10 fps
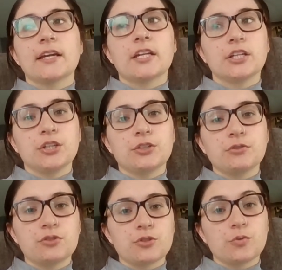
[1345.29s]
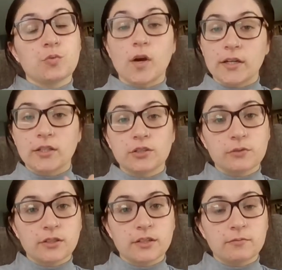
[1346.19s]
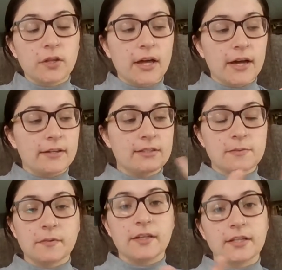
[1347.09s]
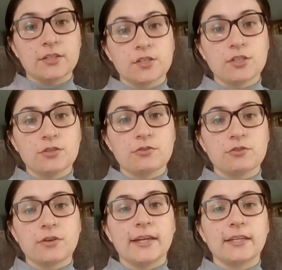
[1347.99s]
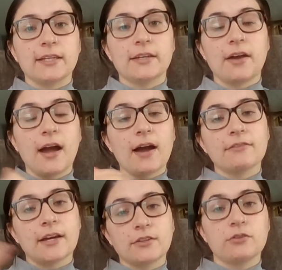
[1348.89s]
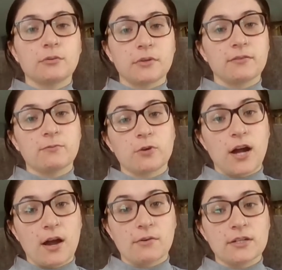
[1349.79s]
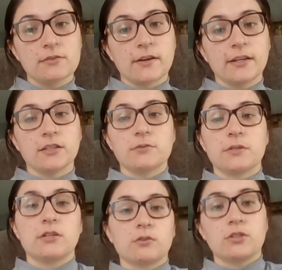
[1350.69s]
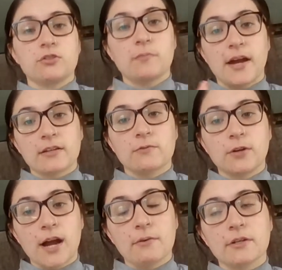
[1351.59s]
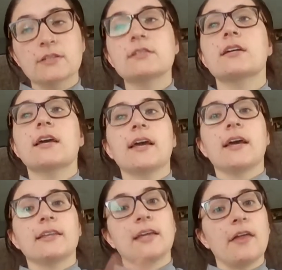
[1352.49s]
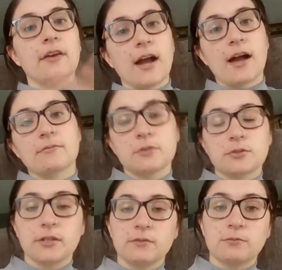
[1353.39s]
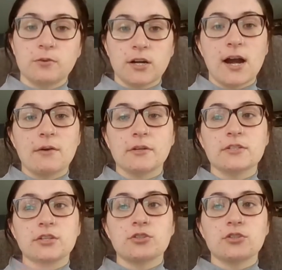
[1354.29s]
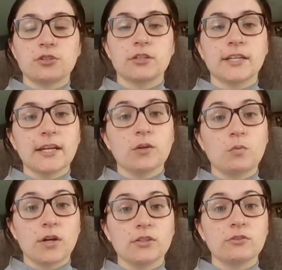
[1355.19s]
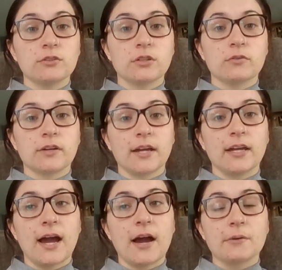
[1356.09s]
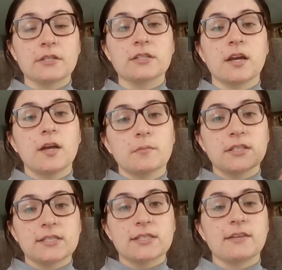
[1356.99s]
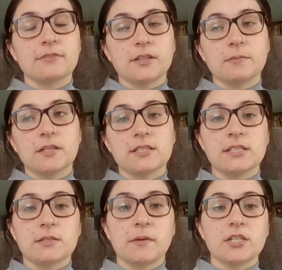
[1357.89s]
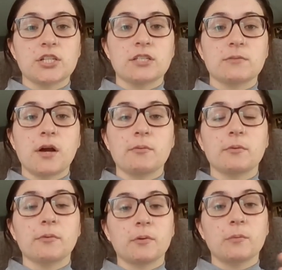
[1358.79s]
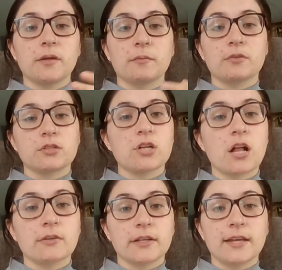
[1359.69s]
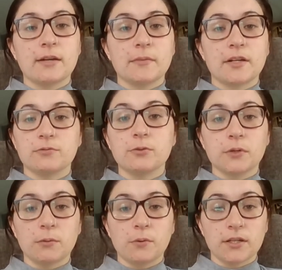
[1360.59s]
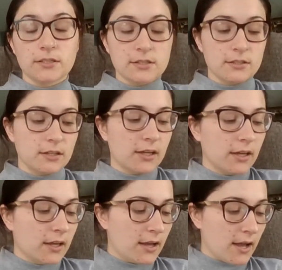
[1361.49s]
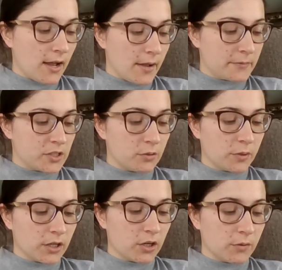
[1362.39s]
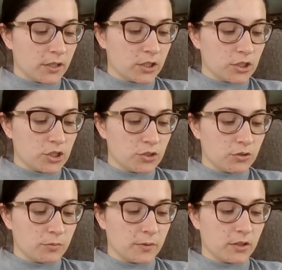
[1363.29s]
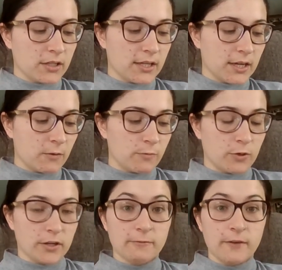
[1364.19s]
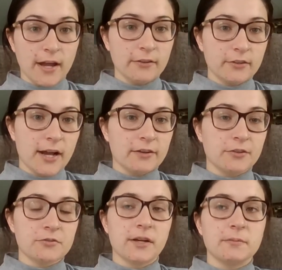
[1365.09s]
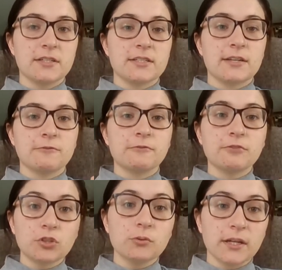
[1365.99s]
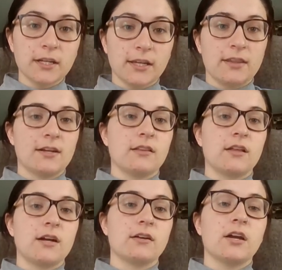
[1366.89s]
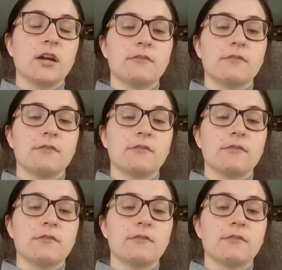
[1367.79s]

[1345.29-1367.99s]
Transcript: Can you do 1 unit of blood, split it into 2 so I can give half that unit within 4 hours, right? Because we can only do max 4 hours, and the other half between 4 hours. So you're getting 1 unit over 8 hours, but safely, because these patients probably won't be able to tolerate that amount of fluid at once. So we're going to be looking out for fine crackles, right? Because they have fluid in their lung.